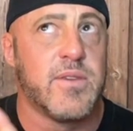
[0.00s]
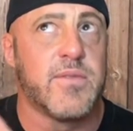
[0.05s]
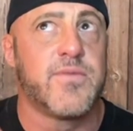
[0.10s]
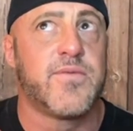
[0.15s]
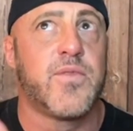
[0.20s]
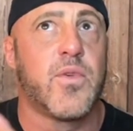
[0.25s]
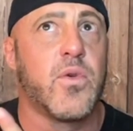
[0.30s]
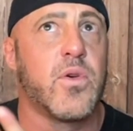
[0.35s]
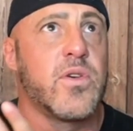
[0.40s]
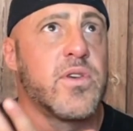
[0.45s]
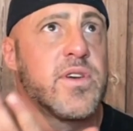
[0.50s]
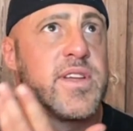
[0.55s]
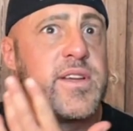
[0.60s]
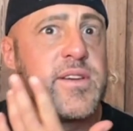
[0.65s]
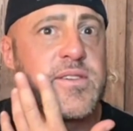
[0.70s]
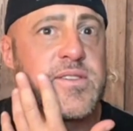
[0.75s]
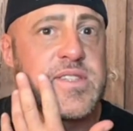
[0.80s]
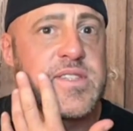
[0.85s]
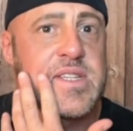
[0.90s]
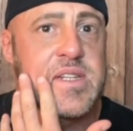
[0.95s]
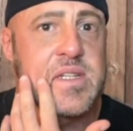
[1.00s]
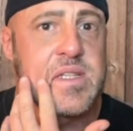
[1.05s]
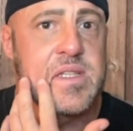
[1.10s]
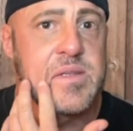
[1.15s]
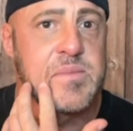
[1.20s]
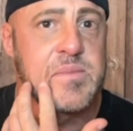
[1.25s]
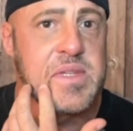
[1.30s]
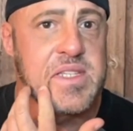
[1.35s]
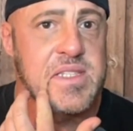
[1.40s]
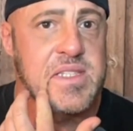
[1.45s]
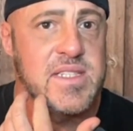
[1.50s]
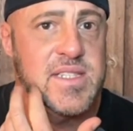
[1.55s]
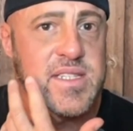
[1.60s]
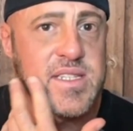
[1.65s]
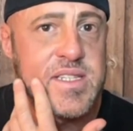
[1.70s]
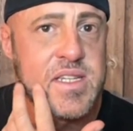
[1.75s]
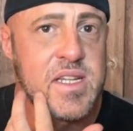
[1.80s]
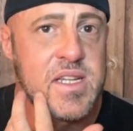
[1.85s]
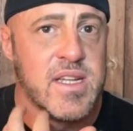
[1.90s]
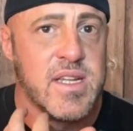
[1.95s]
four years into the
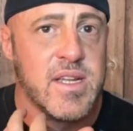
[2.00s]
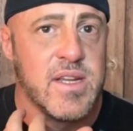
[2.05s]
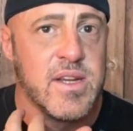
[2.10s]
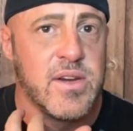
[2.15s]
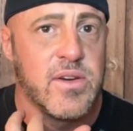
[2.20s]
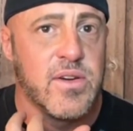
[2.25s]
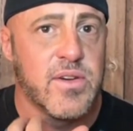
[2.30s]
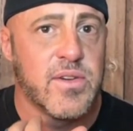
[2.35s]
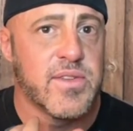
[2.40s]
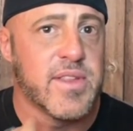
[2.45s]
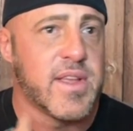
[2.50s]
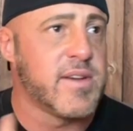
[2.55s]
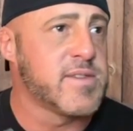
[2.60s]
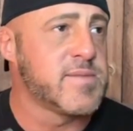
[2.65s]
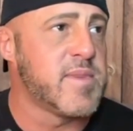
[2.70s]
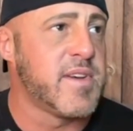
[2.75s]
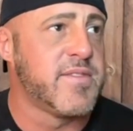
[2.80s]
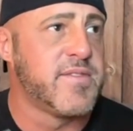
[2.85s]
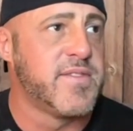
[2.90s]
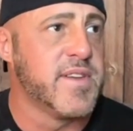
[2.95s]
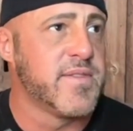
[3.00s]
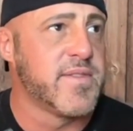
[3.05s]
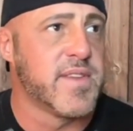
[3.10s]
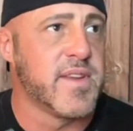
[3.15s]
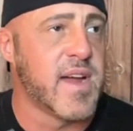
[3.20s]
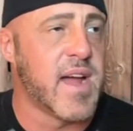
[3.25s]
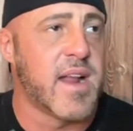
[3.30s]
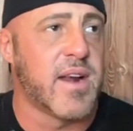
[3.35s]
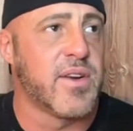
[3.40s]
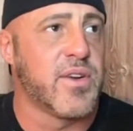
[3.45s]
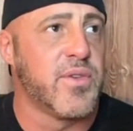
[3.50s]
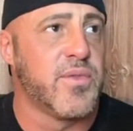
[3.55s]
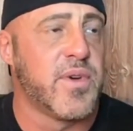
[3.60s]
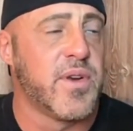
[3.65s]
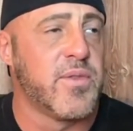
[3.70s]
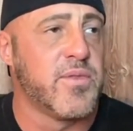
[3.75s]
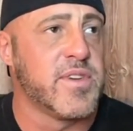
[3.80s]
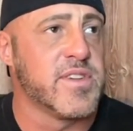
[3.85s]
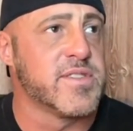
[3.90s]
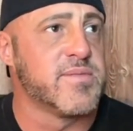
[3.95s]
business, or that was my fifth year, I don't know what
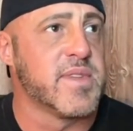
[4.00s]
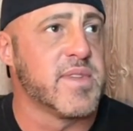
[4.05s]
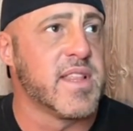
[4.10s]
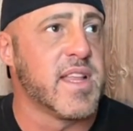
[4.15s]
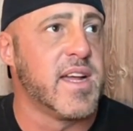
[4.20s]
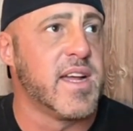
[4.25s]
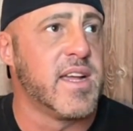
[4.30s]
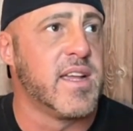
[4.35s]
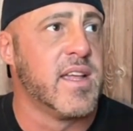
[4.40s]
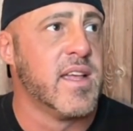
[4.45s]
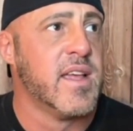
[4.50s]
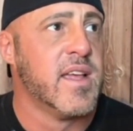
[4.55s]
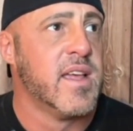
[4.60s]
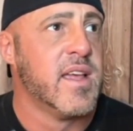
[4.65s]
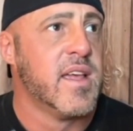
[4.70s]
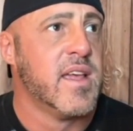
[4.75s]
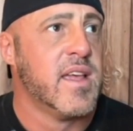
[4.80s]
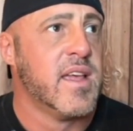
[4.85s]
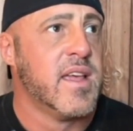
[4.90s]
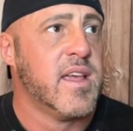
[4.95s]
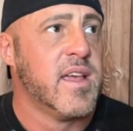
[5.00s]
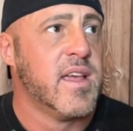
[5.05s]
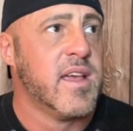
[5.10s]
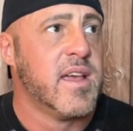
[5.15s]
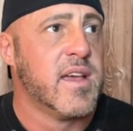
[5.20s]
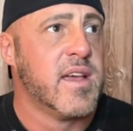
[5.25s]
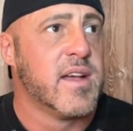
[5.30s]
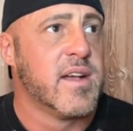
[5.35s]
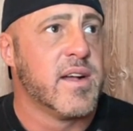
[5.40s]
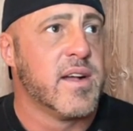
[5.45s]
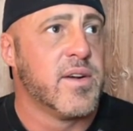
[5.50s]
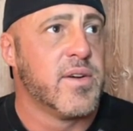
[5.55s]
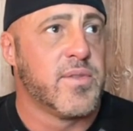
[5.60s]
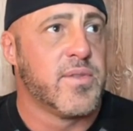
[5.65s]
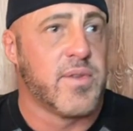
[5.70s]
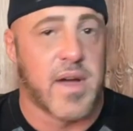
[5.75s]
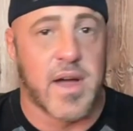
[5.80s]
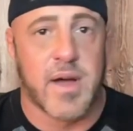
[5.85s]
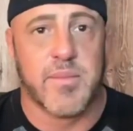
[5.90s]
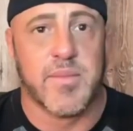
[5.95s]
it was, but like
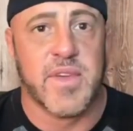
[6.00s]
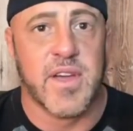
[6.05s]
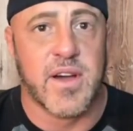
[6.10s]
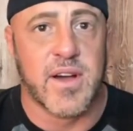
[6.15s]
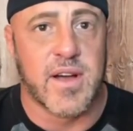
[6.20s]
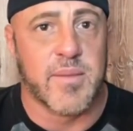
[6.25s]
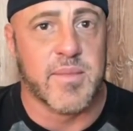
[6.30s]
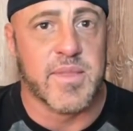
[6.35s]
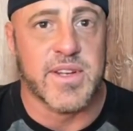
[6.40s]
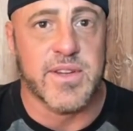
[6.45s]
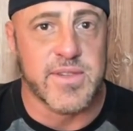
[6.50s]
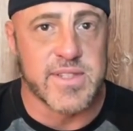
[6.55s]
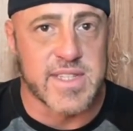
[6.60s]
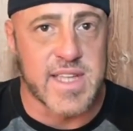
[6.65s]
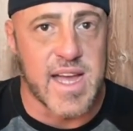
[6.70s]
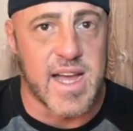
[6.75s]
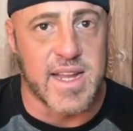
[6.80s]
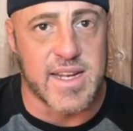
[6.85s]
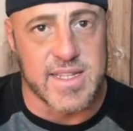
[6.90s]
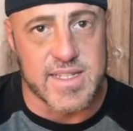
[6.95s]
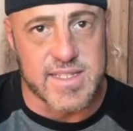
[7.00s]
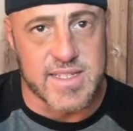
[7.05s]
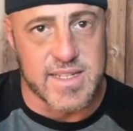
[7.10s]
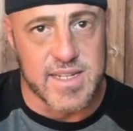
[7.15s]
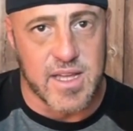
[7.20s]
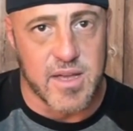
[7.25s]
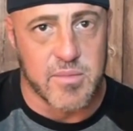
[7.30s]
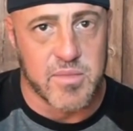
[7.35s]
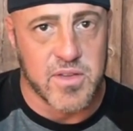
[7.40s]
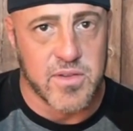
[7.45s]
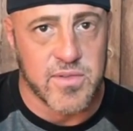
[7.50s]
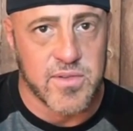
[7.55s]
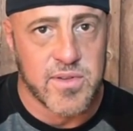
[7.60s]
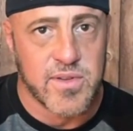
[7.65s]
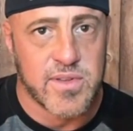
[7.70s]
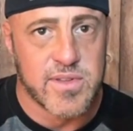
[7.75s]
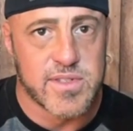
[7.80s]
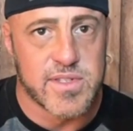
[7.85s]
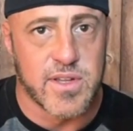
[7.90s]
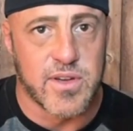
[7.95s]
I'm young, I'm the newest guy in E C W.
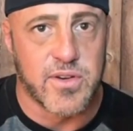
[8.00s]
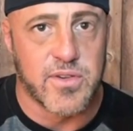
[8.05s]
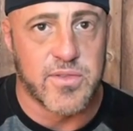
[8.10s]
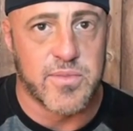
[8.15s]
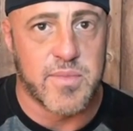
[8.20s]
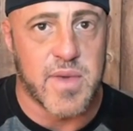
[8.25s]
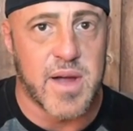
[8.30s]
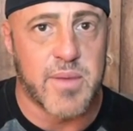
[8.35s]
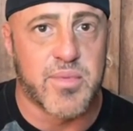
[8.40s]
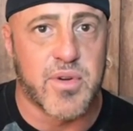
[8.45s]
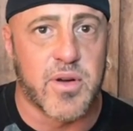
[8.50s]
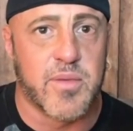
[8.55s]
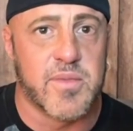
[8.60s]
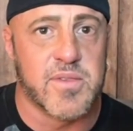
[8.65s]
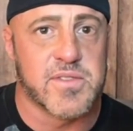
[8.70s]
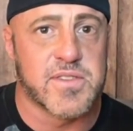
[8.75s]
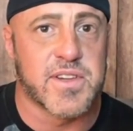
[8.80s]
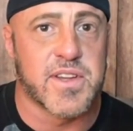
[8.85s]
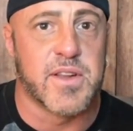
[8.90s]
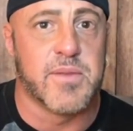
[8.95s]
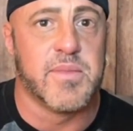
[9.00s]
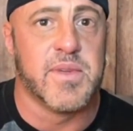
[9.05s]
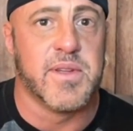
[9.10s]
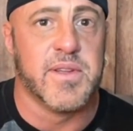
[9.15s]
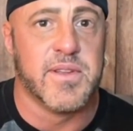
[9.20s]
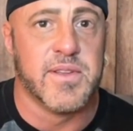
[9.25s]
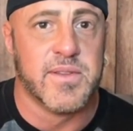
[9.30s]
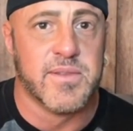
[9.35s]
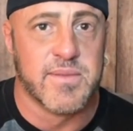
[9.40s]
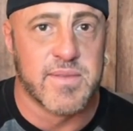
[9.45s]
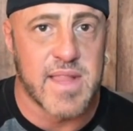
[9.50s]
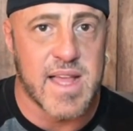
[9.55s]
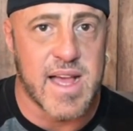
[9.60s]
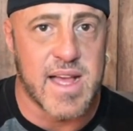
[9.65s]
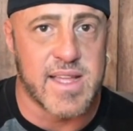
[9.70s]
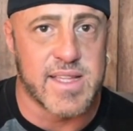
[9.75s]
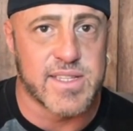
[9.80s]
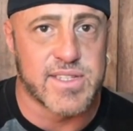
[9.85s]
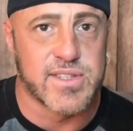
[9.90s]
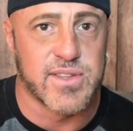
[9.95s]
So my promos are going to be
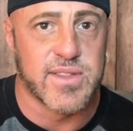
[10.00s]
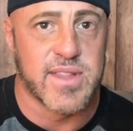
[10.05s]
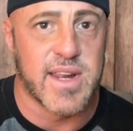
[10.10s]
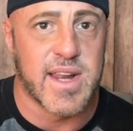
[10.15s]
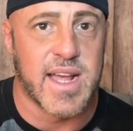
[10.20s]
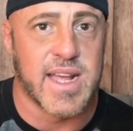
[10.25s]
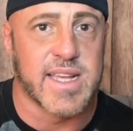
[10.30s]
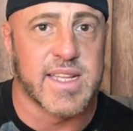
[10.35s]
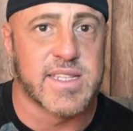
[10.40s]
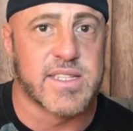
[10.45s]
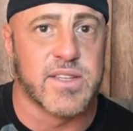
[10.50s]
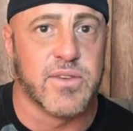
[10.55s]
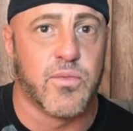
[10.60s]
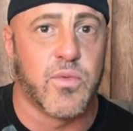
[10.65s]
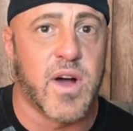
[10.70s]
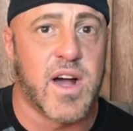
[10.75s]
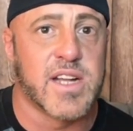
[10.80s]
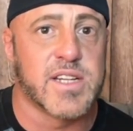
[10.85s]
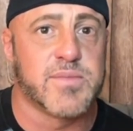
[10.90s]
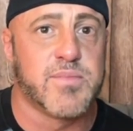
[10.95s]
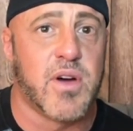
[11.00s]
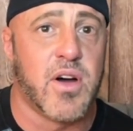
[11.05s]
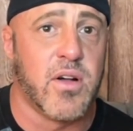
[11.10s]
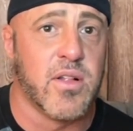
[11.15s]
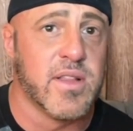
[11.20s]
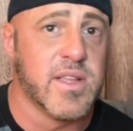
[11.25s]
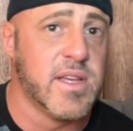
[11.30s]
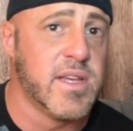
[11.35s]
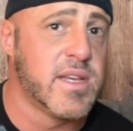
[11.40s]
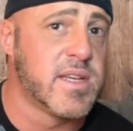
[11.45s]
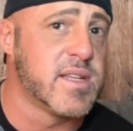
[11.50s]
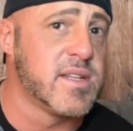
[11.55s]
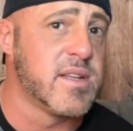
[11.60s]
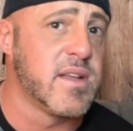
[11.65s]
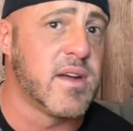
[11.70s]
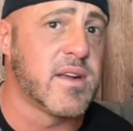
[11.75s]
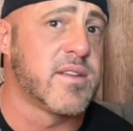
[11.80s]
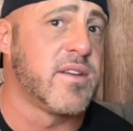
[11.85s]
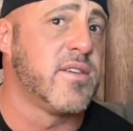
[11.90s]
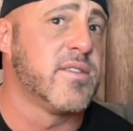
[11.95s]
last. So then I get to watch Paul E
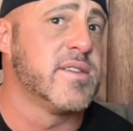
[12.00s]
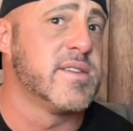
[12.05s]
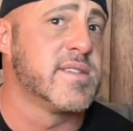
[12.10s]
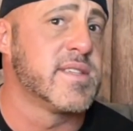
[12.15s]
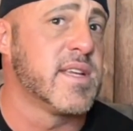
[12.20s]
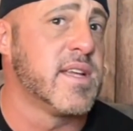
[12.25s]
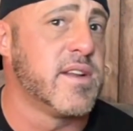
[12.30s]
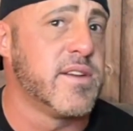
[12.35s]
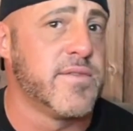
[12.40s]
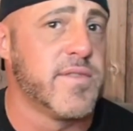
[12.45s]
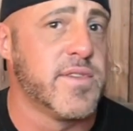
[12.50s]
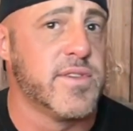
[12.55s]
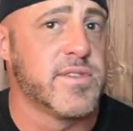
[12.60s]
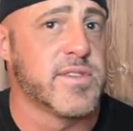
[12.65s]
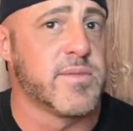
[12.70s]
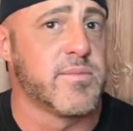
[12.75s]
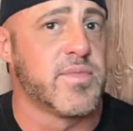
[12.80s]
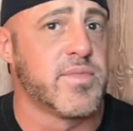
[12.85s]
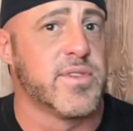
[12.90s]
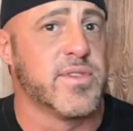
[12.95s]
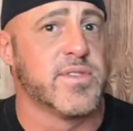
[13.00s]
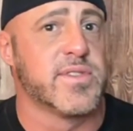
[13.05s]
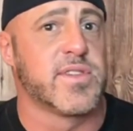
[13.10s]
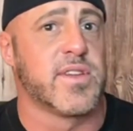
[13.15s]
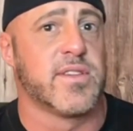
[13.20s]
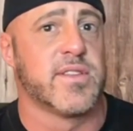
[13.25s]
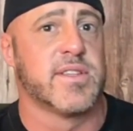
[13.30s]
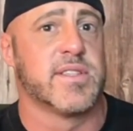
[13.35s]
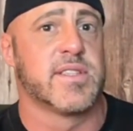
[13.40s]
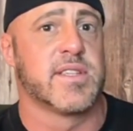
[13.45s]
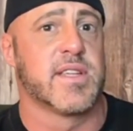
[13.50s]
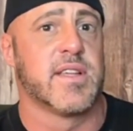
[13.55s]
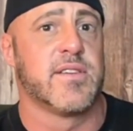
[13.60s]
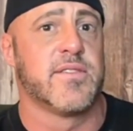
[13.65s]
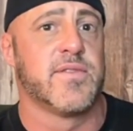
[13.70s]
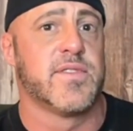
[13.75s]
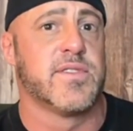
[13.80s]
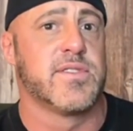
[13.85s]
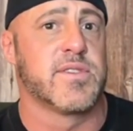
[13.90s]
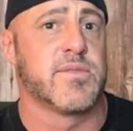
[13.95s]
conduct all these interviews and produce all these
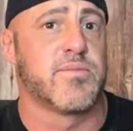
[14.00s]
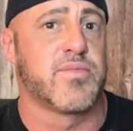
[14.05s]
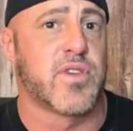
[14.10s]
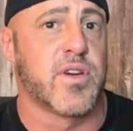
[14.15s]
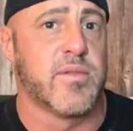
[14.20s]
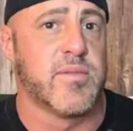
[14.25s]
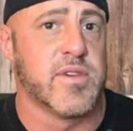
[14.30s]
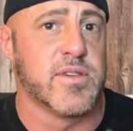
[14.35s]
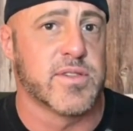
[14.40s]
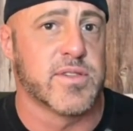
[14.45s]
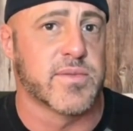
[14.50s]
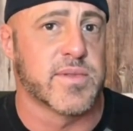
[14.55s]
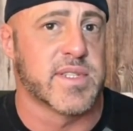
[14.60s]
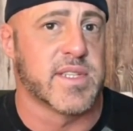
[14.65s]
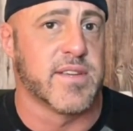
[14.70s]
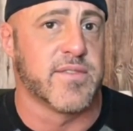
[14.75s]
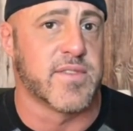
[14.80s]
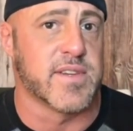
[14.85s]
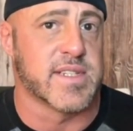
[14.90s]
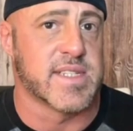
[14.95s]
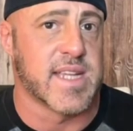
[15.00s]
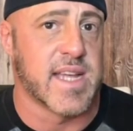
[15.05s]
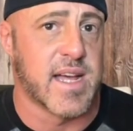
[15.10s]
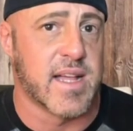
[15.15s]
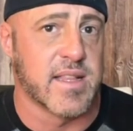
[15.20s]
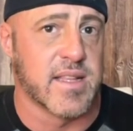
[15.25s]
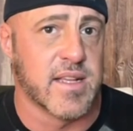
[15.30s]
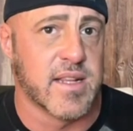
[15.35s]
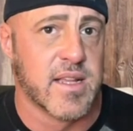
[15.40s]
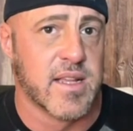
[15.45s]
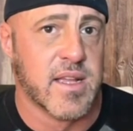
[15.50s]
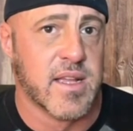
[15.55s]
interviews and promos with different talent.